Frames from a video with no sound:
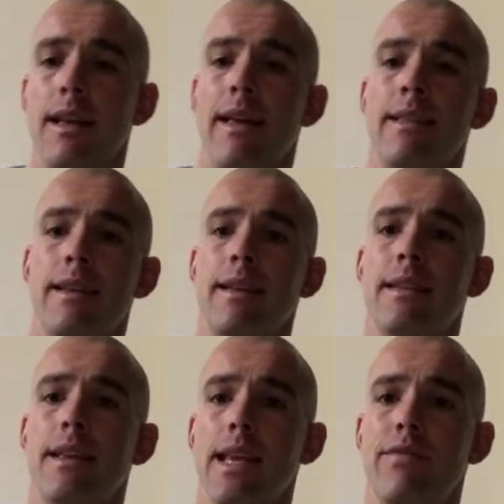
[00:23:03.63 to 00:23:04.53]
In the in
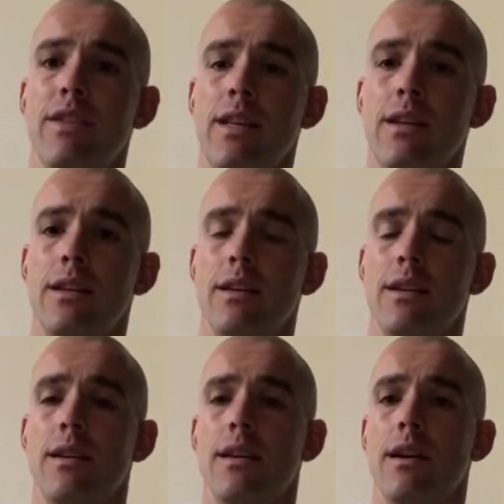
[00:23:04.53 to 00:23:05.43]
the evening,
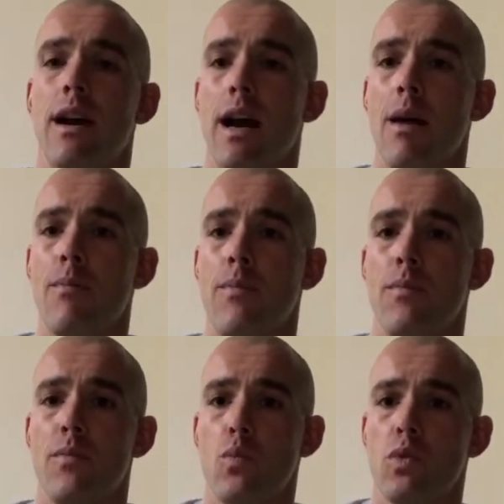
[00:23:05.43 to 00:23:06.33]

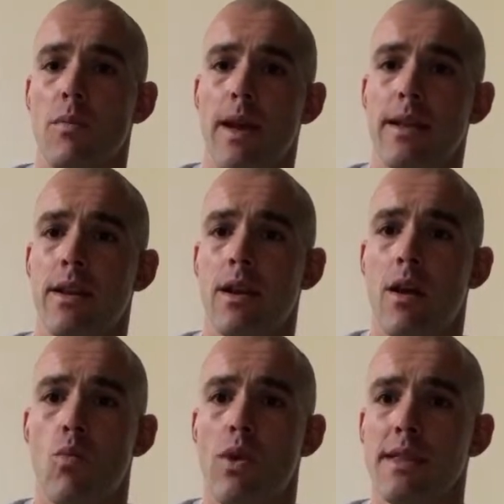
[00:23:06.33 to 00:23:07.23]
I'm depending
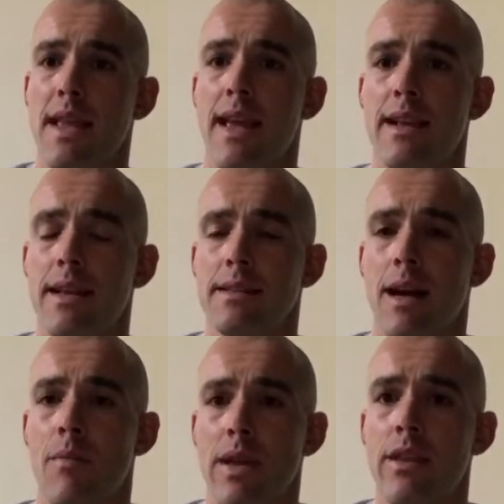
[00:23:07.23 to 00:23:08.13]
on what day it is,
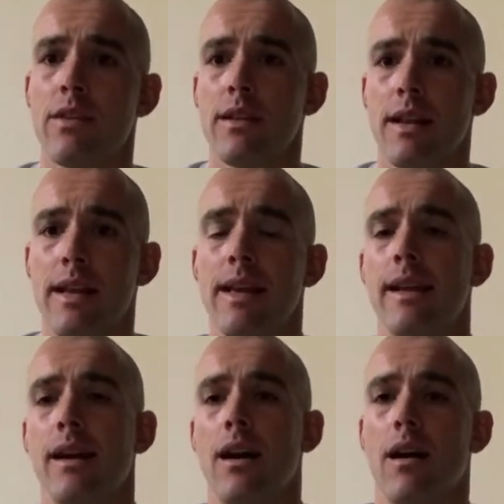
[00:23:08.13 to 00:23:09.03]
I'm either gonna
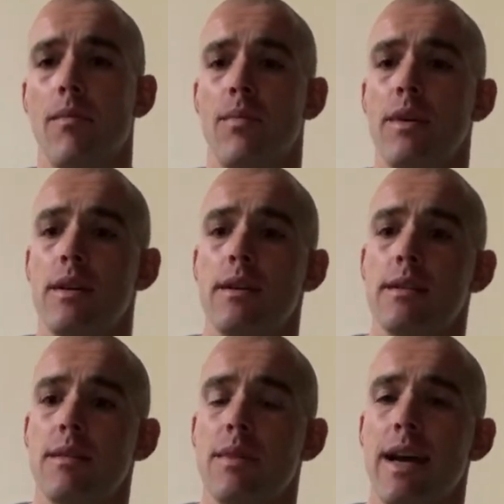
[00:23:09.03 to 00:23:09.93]
hit um,
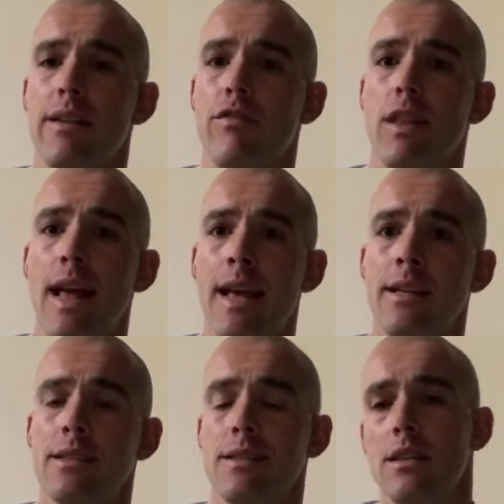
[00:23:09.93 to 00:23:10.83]
some kind of
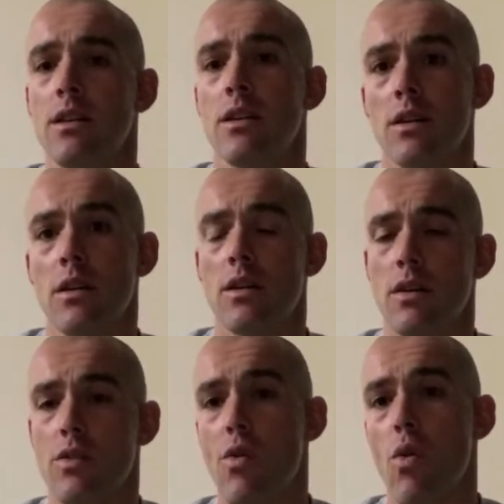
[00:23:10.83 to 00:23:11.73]
legs
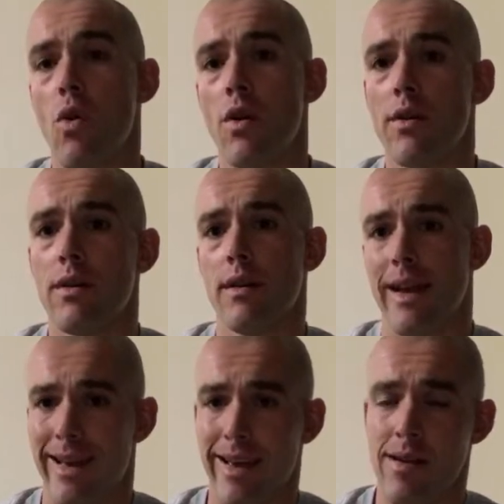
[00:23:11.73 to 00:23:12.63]
core
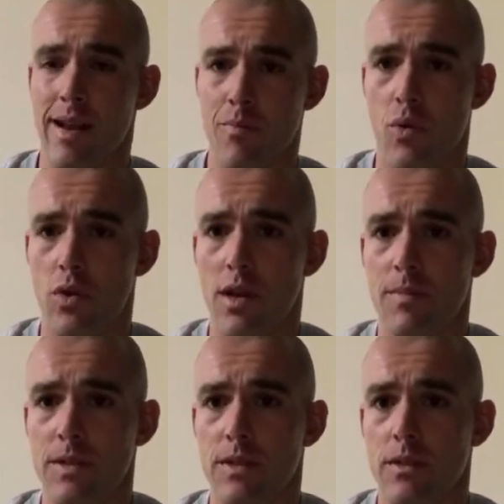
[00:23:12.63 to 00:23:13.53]
and, and
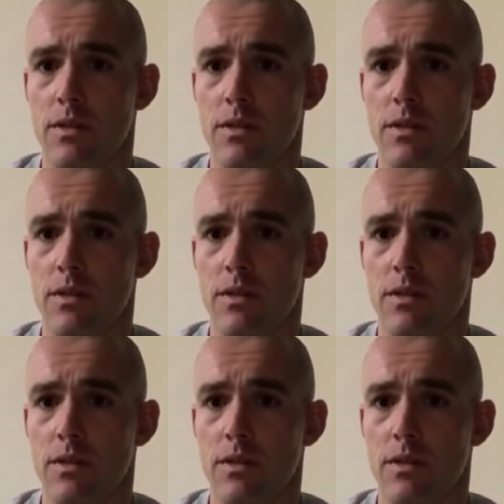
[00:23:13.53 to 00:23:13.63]
pull-ups